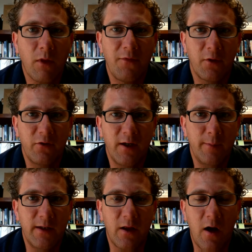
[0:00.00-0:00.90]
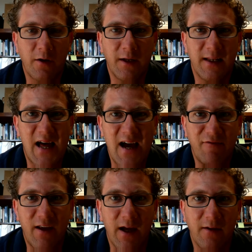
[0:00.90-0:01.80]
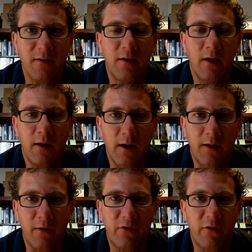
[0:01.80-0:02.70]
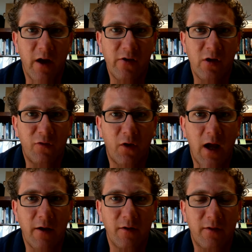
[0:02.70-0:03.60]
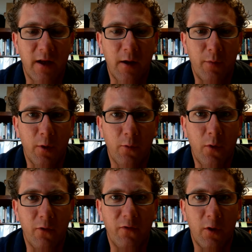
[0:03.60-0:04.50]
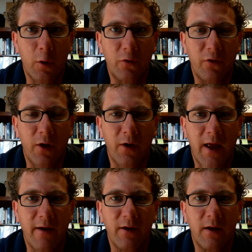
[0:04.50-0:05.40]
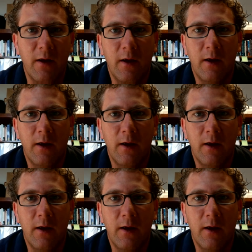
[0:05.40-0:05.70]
those need to be logged in live text, and there's directions for how to set up your portfolio if you don't have it,